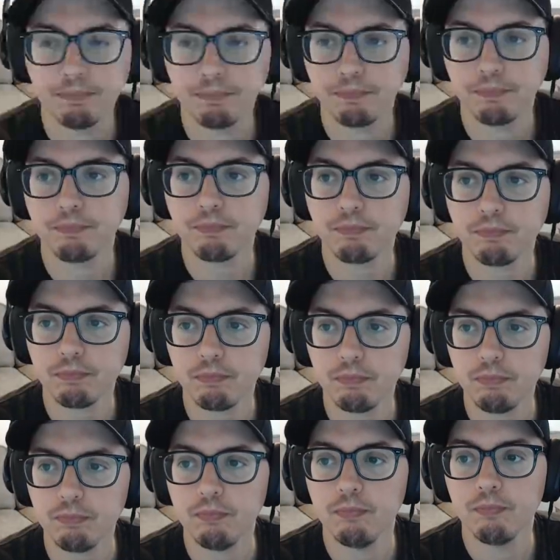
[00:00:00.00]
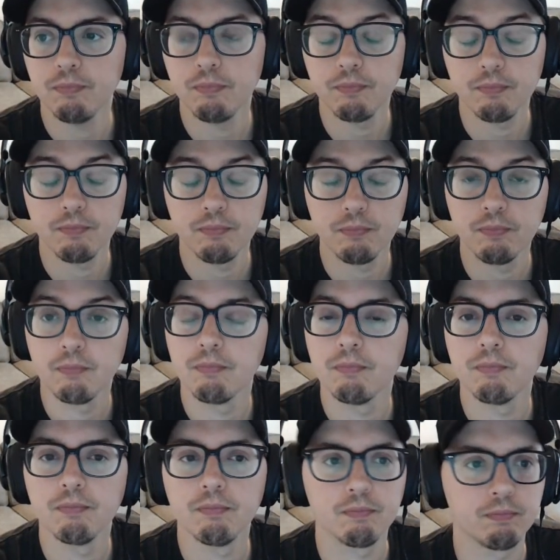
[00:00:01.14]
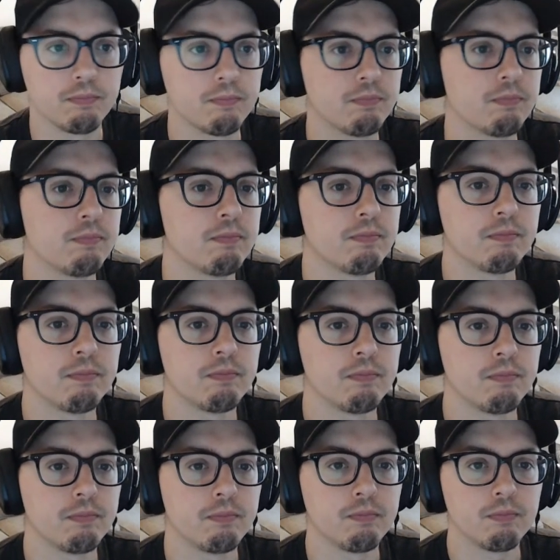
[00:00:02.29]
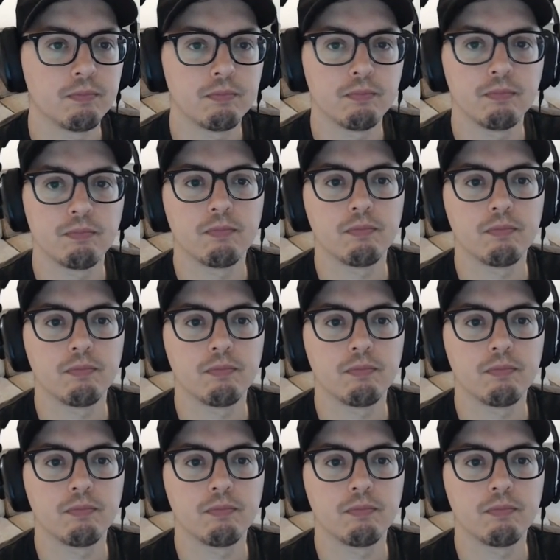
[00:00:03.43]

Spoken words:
The person shown says nothing.